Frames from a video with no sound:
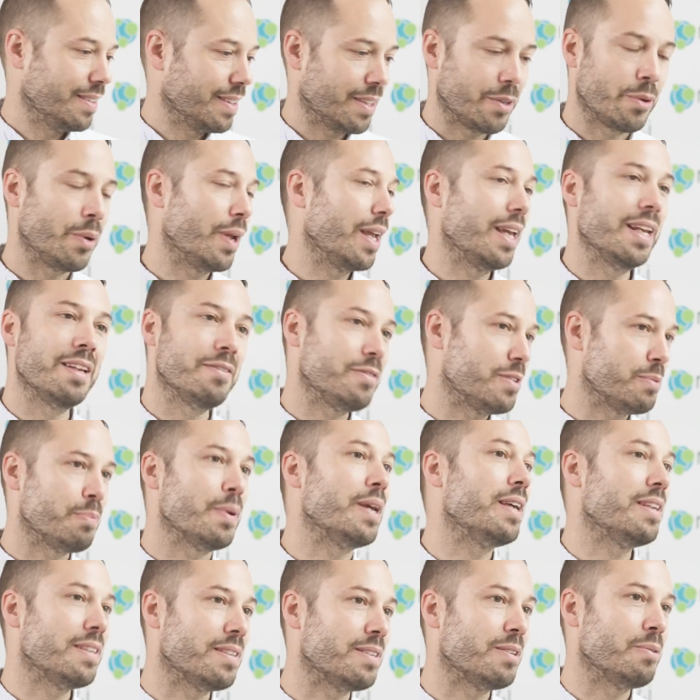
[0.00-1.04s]
creative
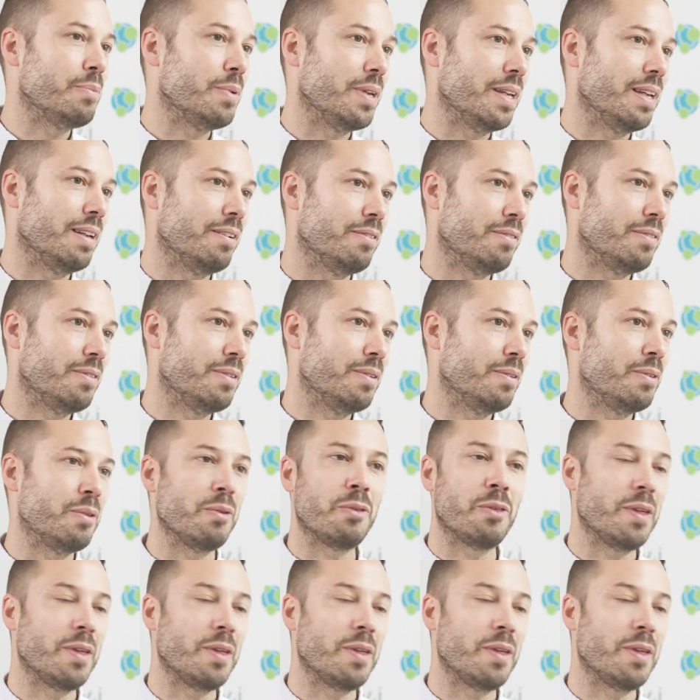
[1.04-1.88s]
space to be in, to